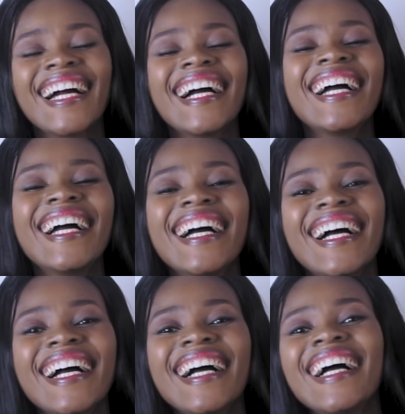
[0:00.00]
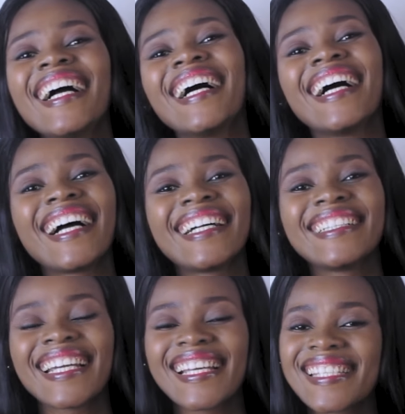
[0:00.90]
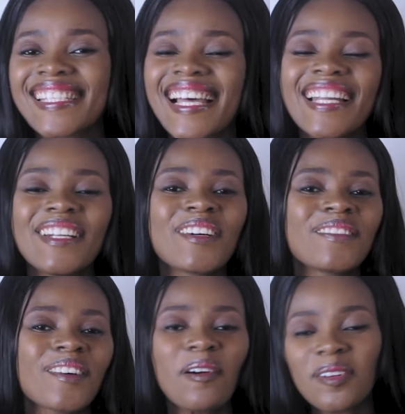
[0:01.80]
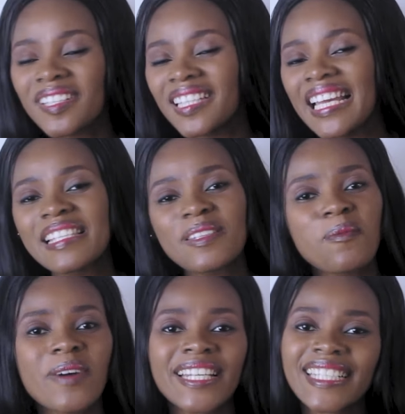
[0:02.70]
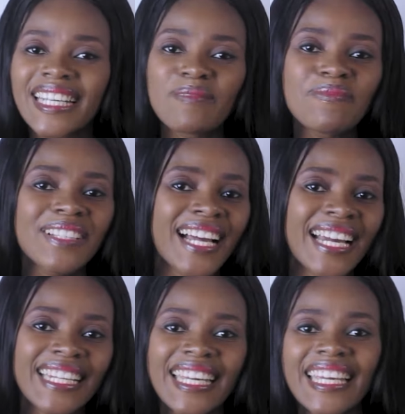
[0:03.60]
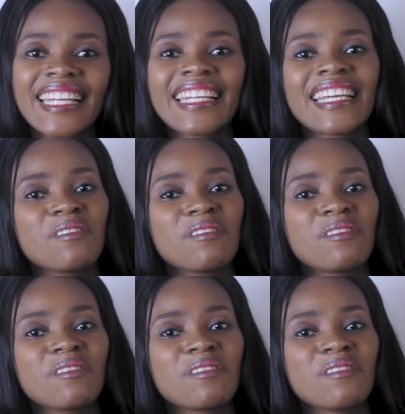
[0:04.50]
And yes, I love all things wedding planning,